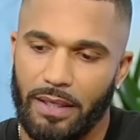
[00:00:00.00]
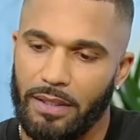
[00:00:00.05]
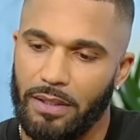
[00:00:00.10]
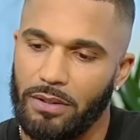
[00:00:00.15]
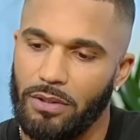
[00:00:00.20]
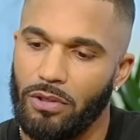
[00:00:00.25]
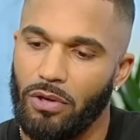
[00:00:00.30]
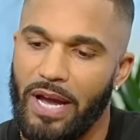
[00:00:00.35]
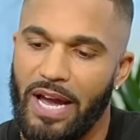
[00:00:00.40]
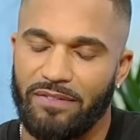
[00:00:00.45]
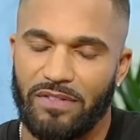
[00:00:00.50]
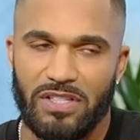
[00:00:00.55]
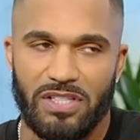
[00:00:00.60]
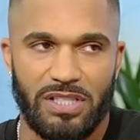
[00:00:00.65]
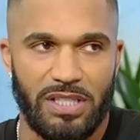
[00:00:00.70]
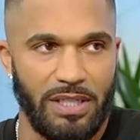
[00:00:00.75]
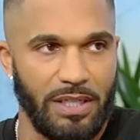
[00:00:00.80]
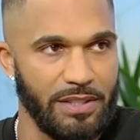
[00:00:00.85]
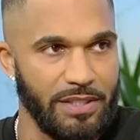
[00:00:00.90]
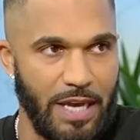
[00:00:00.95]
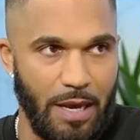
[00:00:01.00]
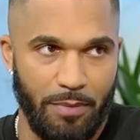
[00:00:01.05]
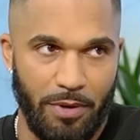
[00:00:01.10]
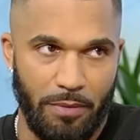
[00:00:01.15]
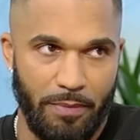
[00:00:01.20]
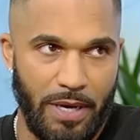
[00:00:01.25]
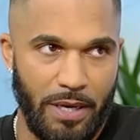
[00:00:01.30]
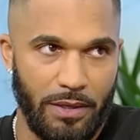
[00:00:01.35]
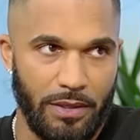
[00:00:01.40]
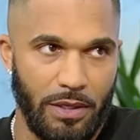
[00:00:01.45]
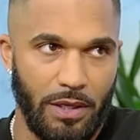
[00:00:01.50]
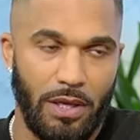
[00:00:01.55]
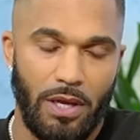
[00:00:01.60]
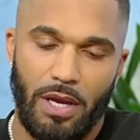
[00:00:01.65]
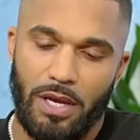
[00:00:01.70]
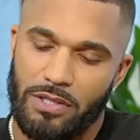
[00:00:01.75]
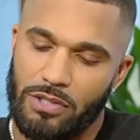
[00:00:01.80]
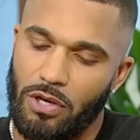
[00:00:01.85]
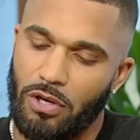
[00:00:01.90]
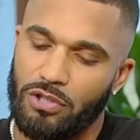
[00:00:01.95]
you don't have to see the top of the mountain.
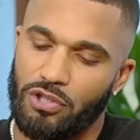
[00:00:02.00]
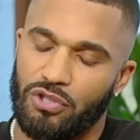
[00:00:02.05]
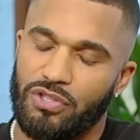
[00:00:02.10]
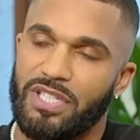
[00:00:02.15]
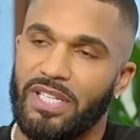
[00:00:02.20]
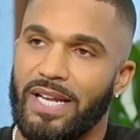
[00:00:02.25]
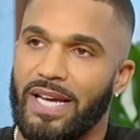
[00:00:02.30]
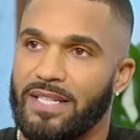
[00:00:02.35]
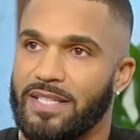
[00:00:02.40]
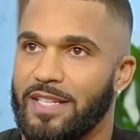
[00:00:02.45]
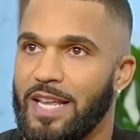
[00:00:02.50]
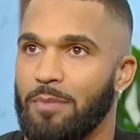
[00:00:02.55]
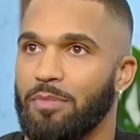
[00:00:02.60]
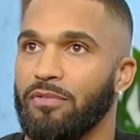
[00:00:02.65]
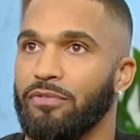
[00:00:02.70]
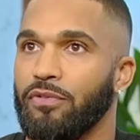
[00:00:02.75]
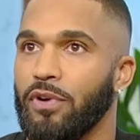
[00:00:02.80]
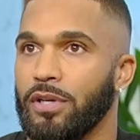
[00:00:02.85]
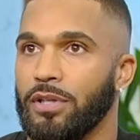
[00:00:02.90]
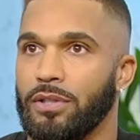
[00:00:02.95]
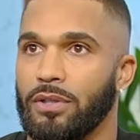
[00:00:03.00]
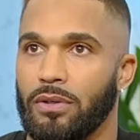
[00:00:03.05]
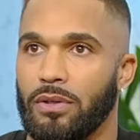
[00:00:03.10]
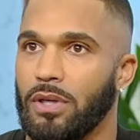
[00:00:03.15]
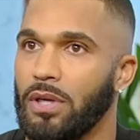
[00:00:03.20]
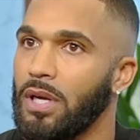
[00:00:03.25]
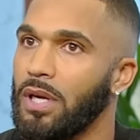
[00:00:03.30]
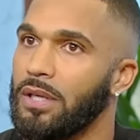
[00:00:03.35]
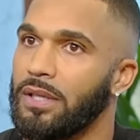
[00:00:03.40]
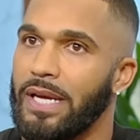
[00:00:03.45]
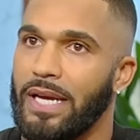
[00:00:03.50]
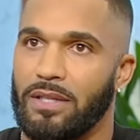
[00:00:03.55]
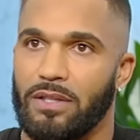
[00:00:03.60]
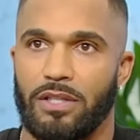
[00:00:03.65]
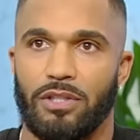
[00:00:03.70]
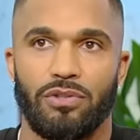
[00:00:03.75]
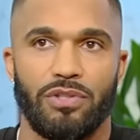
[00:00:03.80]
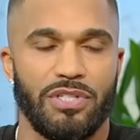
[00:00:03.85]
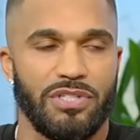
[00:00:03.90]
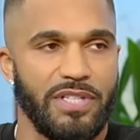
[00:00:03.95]
As long as you see that step in front of you, that
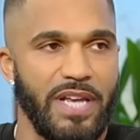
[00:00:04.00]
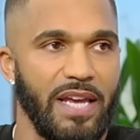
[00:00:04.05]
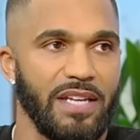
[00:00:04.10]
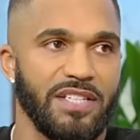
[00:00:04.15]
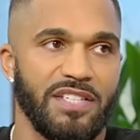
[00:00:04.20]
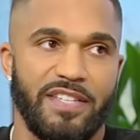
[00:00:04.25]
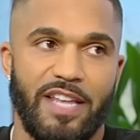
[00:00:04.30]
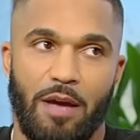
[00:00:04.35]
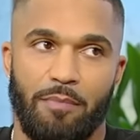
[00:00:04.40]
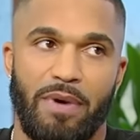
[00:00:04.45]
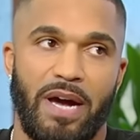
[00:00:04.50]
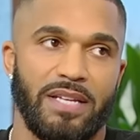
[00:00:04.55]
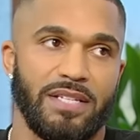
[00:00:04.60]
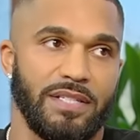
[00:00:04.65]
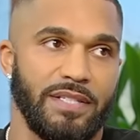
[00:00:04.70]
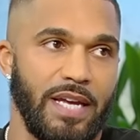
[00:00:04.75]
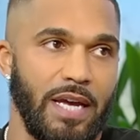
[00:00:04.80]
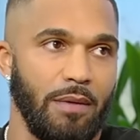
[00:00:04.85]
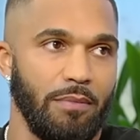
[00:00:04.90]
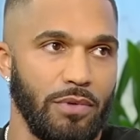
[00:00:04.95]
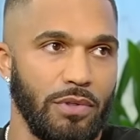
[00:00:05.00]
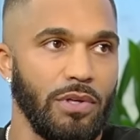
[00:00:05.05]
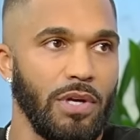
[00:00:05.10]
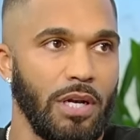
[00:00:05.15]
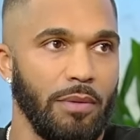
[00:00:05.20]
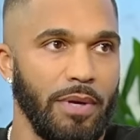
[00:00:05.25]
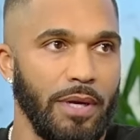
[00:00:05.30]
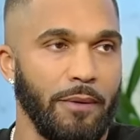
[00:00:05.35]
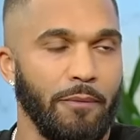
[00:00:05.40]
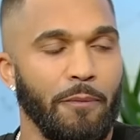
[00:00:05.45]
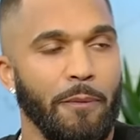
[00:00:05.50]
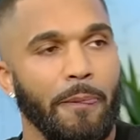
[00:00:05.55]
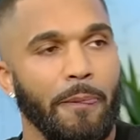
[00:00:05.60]
you just take step by step. You know what I mean?